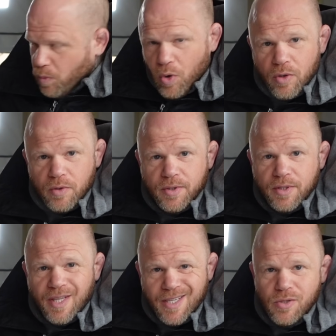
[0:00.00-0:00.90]

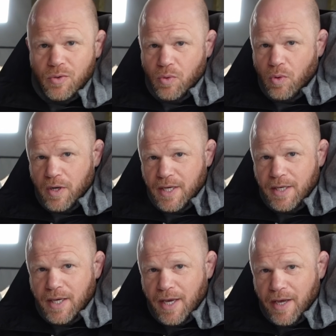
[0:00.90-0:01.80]
watt decent quality
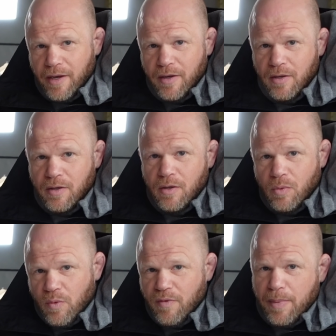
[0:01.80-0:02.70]
kit
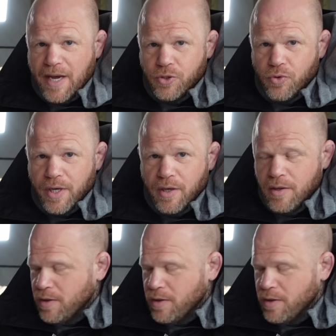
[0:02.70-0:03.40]
with a battery.